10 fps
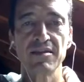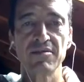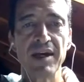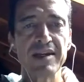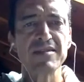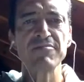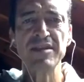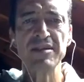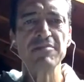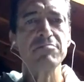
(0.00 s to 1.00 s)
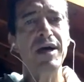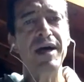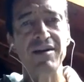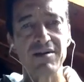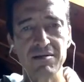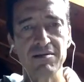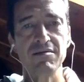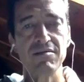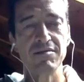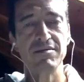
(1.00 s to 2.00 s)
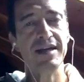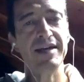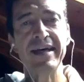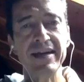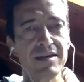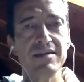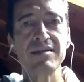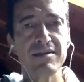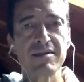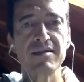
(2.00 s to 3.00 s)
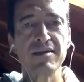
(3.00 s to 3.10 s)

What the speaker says: make us feel better. That is